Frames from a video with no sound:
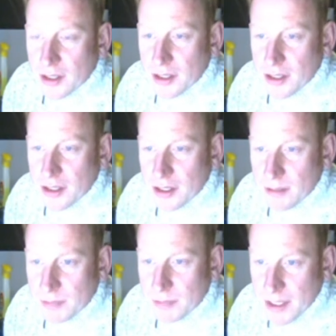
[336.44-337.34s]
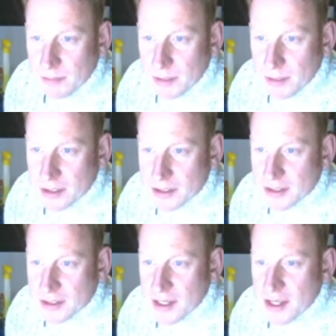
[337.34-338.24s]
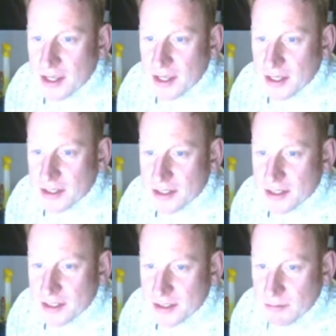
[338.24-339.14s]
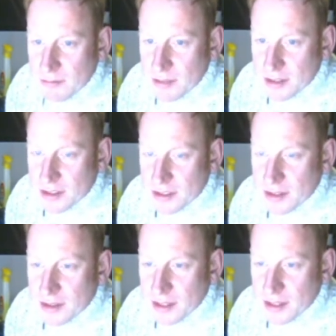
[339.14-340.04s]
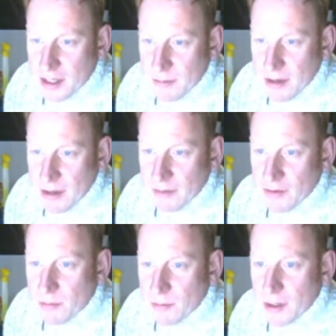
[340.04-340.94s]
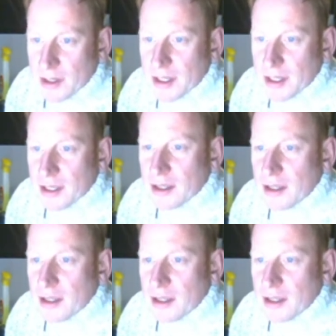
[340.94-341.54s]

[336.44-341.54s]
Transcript: update because this is something to think about if you're buying